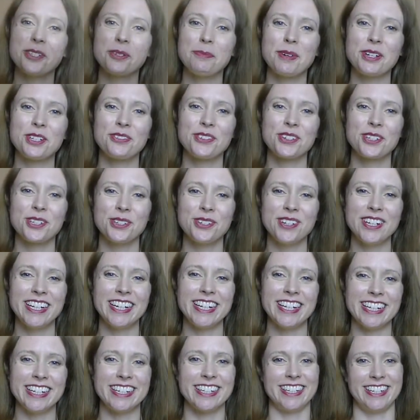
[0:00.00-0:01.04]
Much for tuning
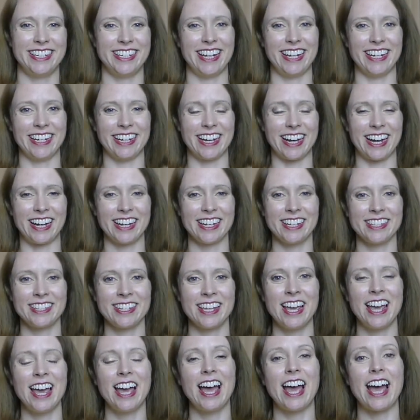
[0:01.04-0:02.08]
in today, guys.
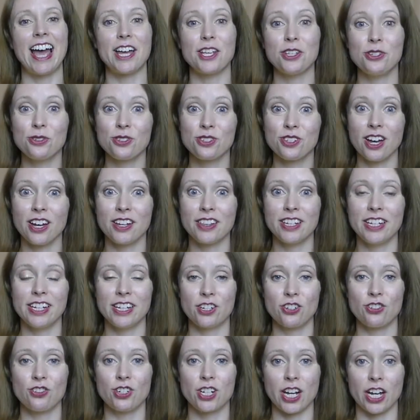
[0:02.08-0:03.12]
As you saw in the
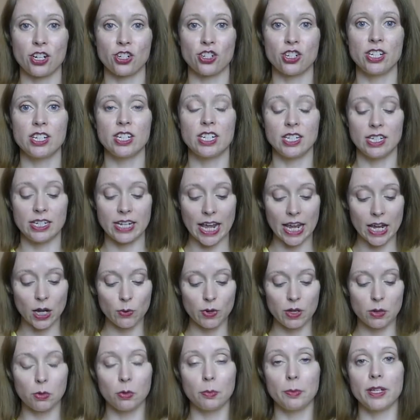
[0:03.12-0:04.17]
introduction, today
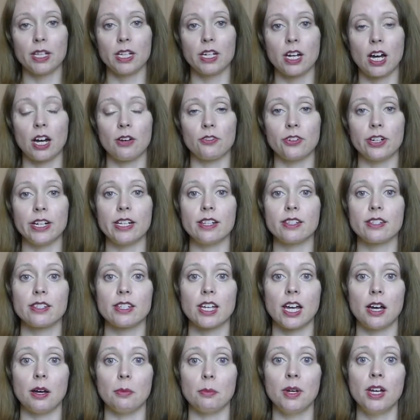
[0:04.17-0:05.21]
we will be covering
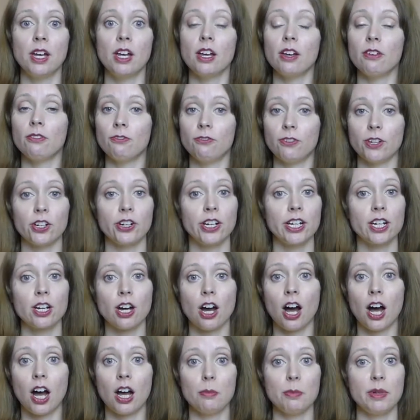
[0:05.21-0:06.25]
some very
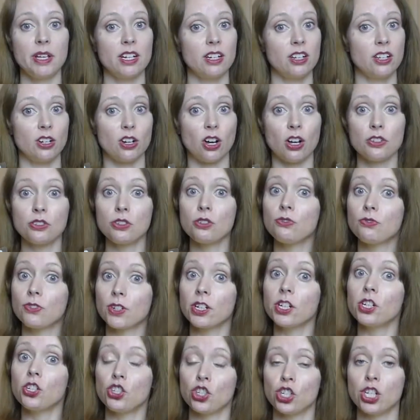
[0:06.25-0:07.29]
common and also
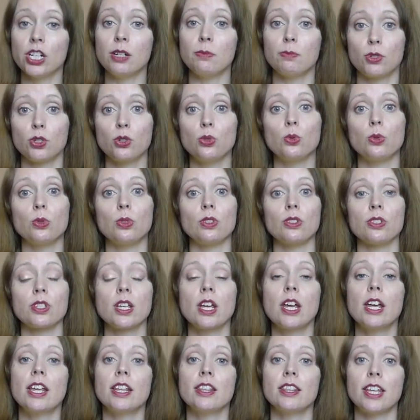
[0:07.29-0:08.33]
very cheap tools
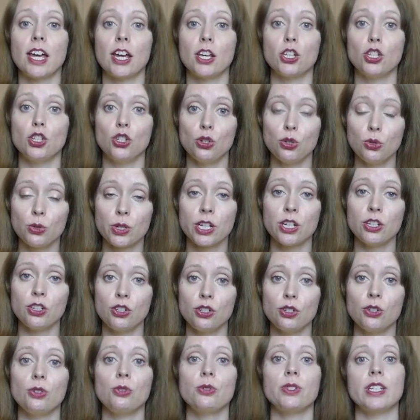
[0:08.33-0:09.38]
that you can
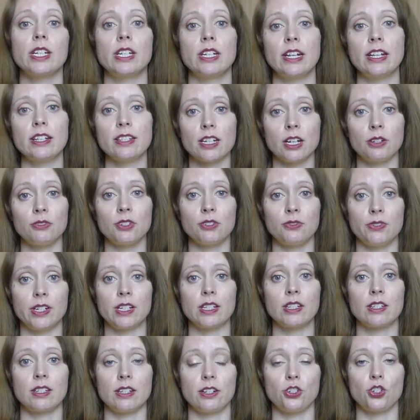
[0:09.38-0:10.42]
use in a
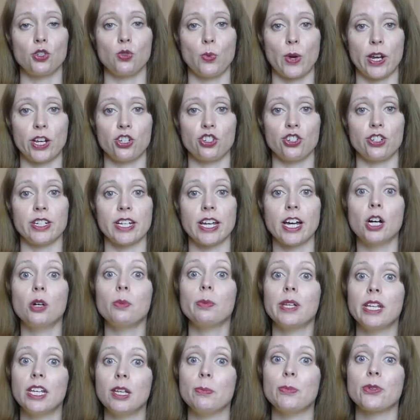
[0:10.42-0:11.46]
self-defense situation to
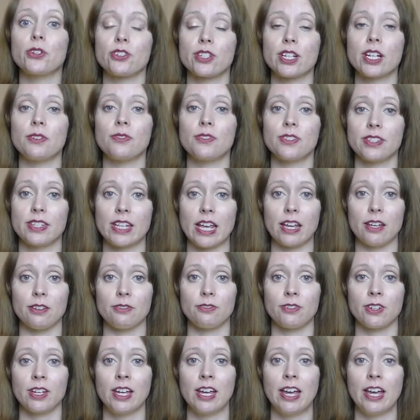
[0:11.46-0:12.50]
help keep yourself safe.